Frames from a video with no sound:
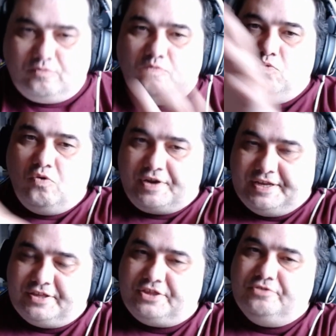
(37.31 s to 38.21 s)

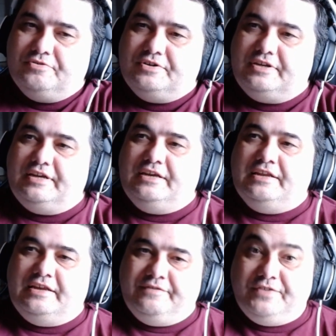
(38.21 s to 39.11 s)
walking through it in
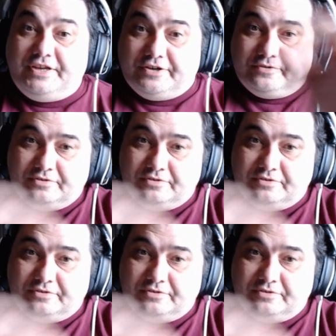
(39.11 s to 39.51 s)
a video.